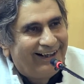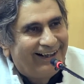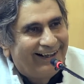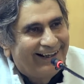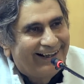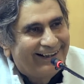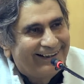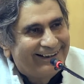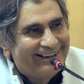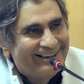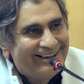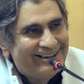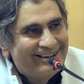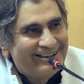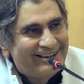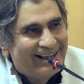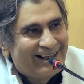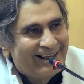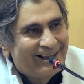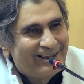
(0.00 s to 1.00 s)
And I didn't
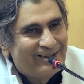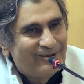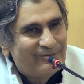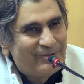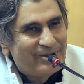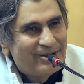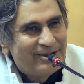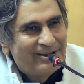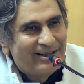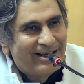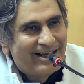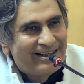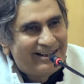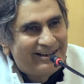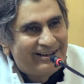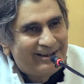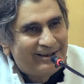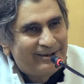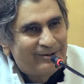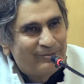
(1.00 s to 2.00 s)
tell the media
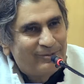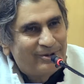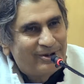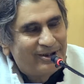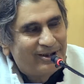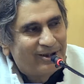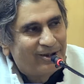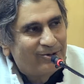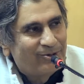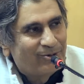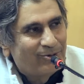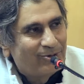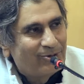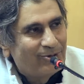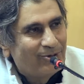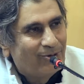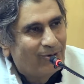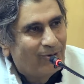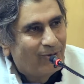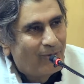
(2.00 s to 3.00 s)
anything the media don't
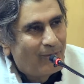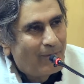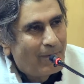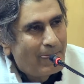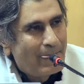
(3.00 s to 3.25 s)
know.